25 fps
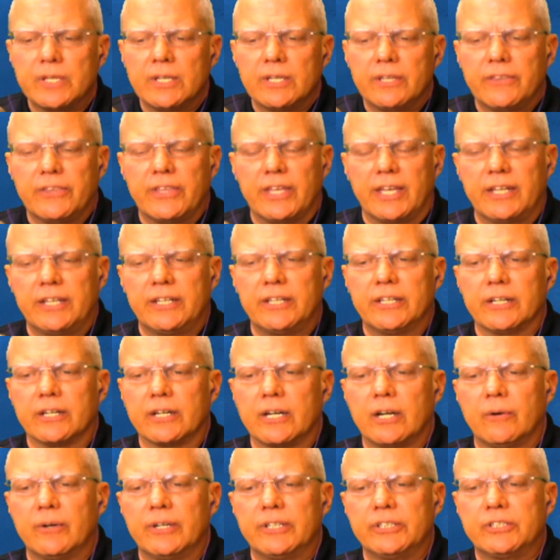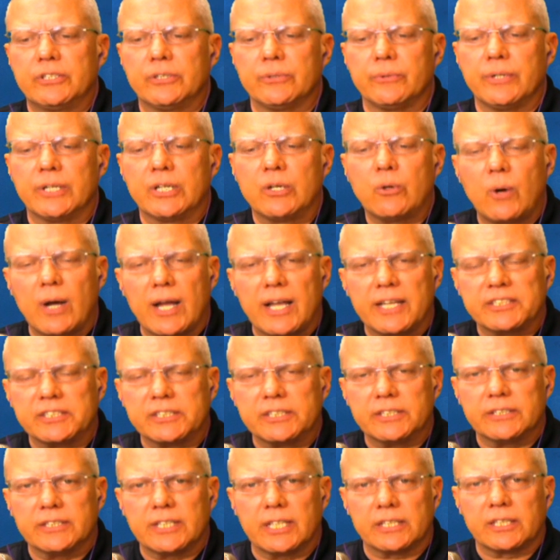then they're going to request
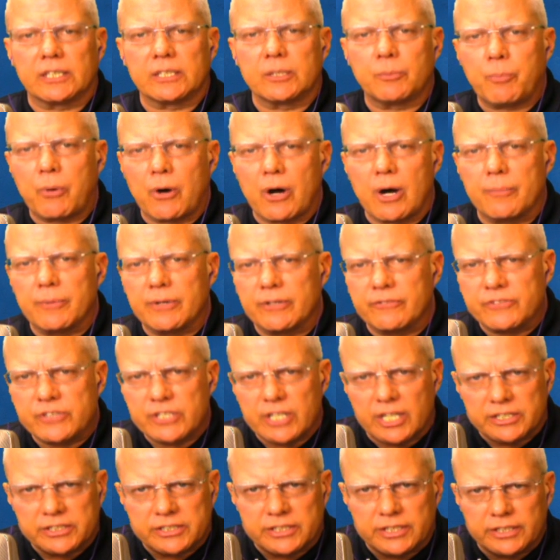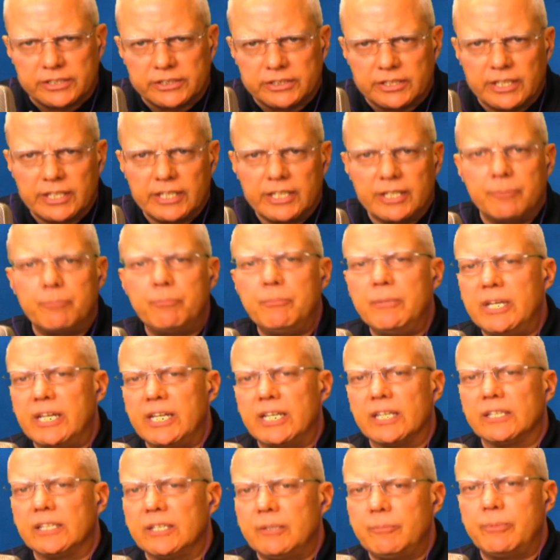that the Department of Justice
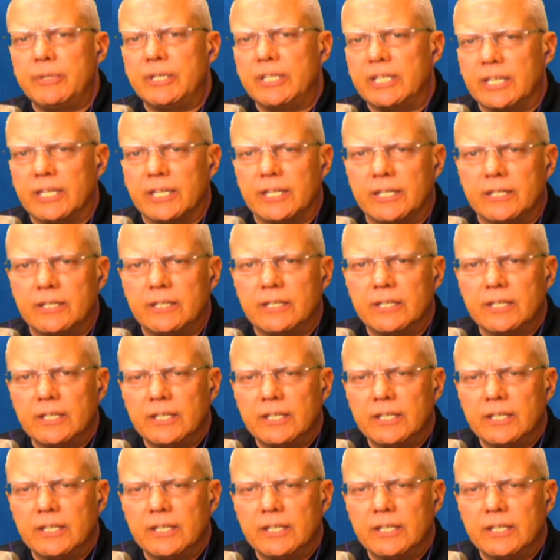immediately begin